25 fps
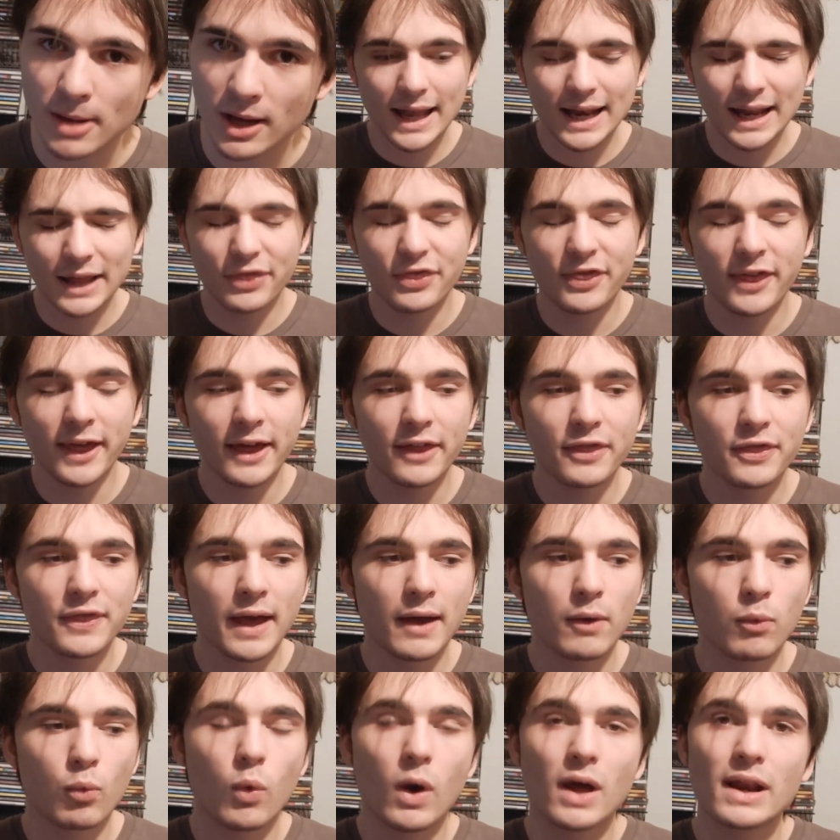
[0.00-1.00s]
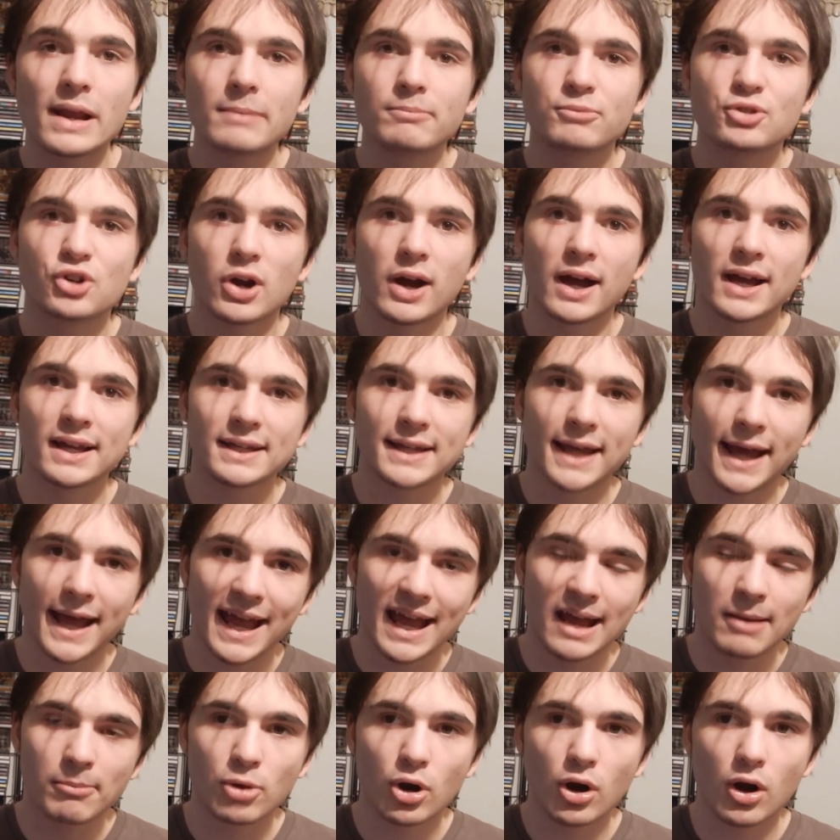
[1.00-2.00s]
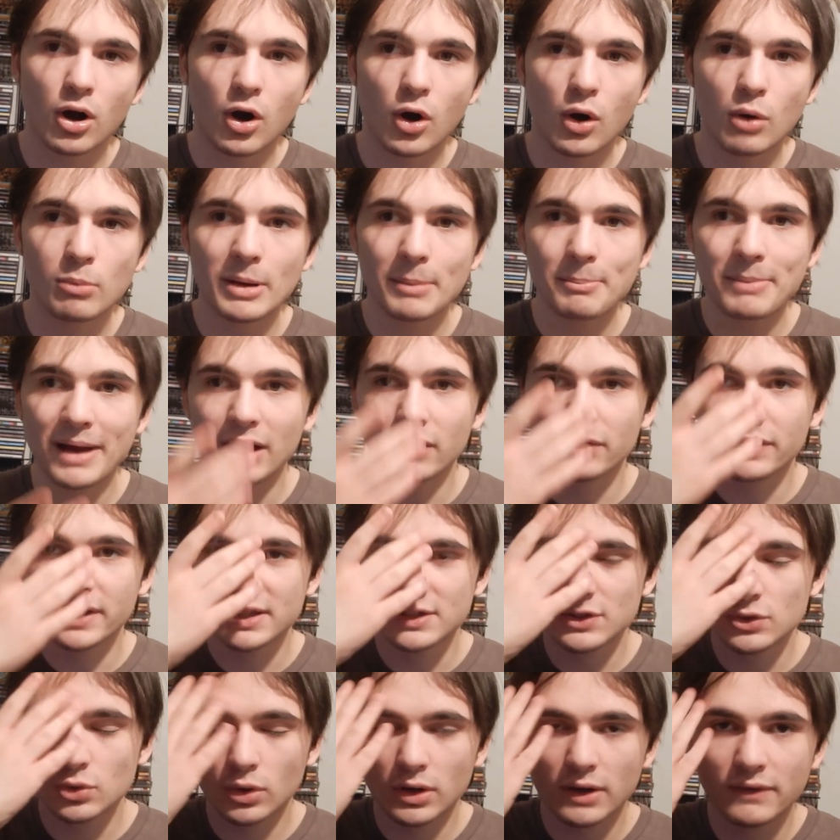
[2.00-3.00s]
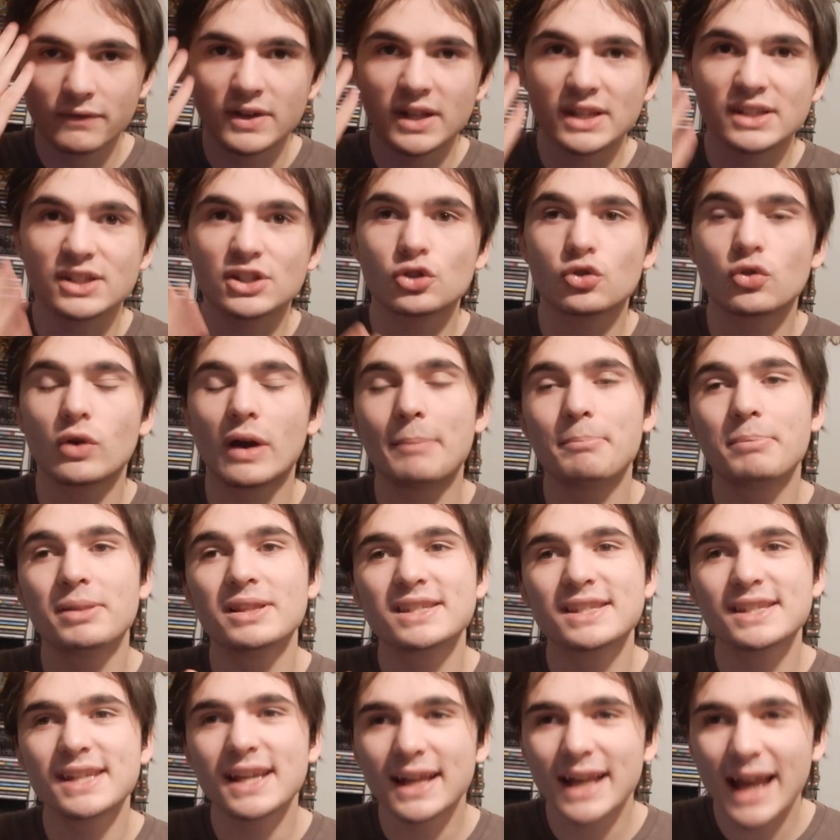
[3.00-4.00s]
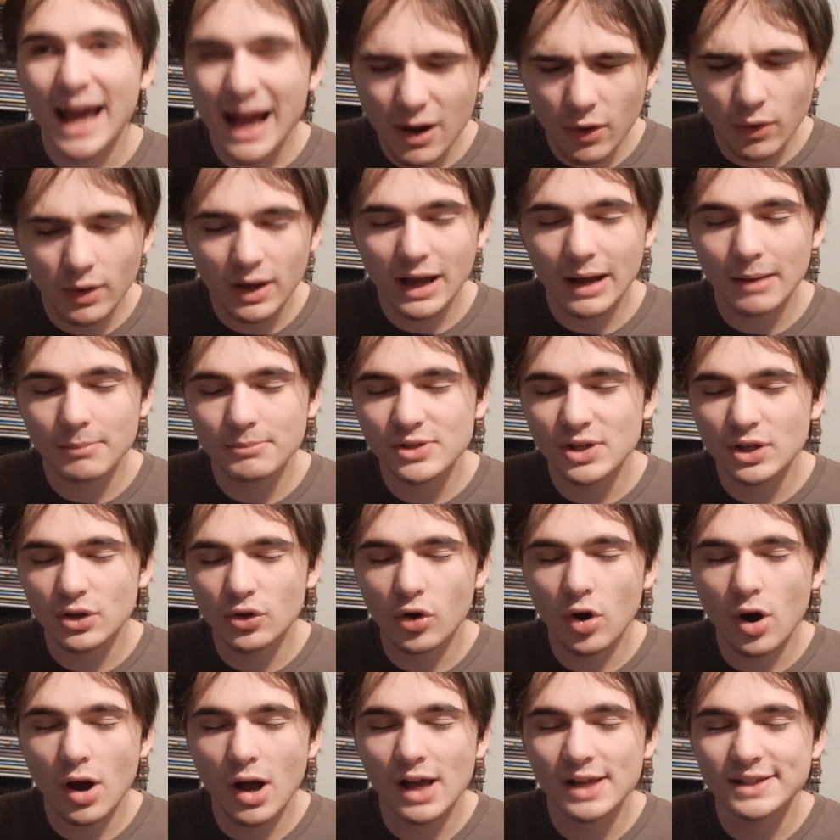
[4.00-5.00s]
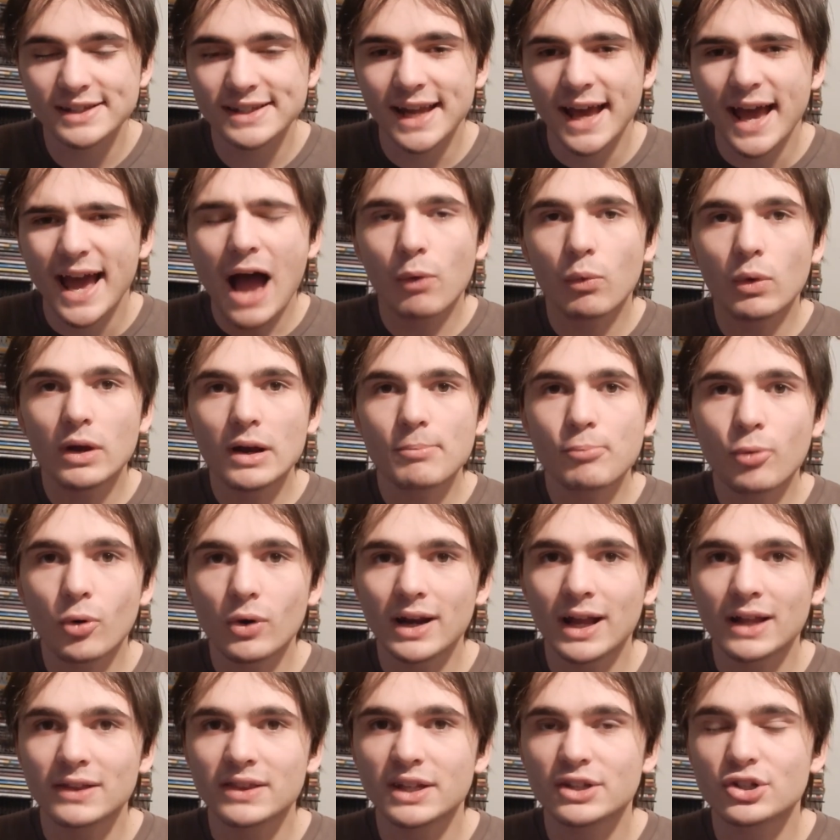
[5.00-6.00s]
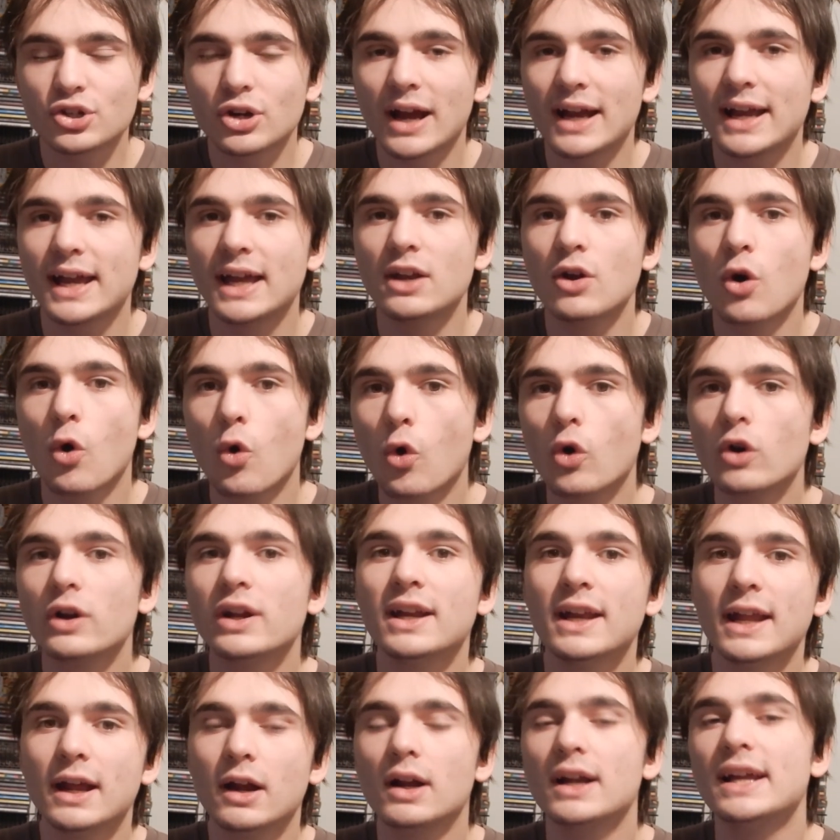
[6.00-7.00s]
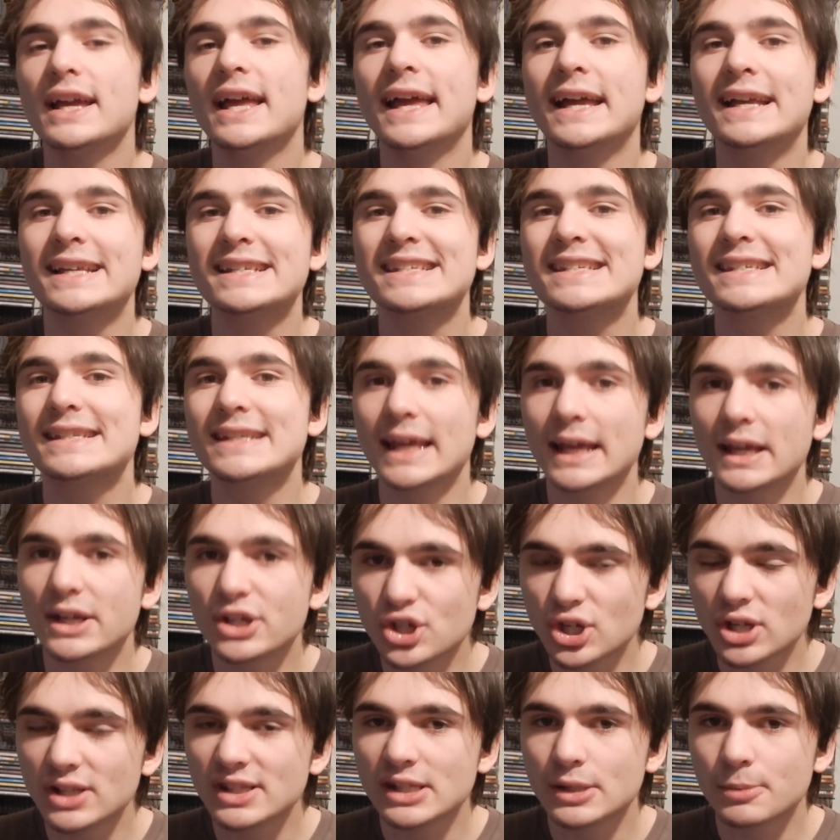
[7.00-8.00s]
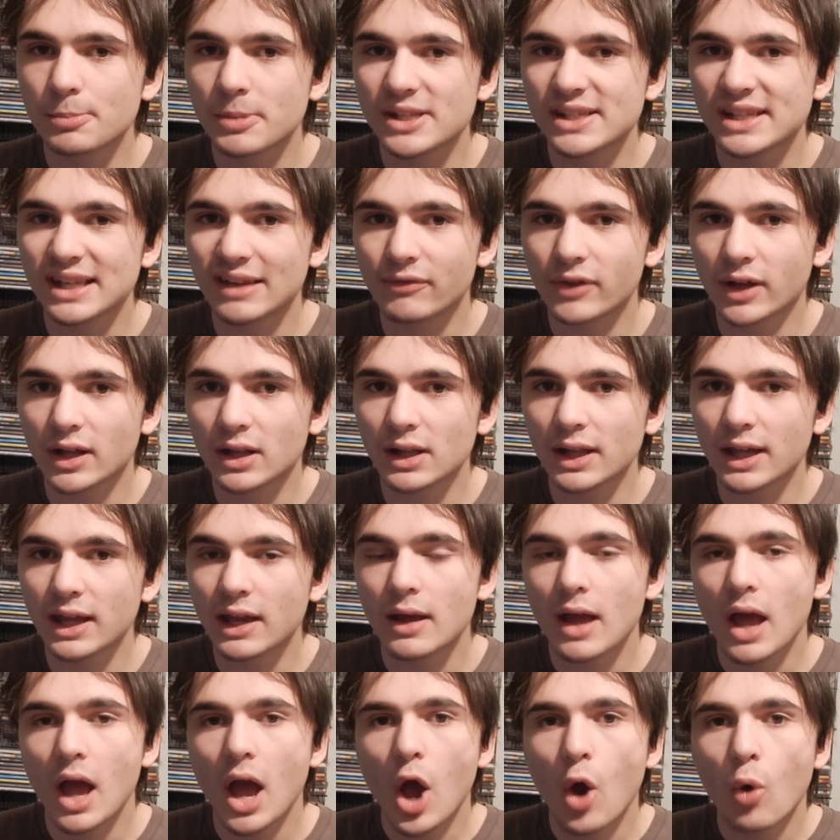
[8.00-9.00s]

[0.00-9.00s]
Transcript: And I think that what I'm trying to hammer home about this sort of discrepancy in how it comes across, I want to point out the track An Ordinary Extinction specifically,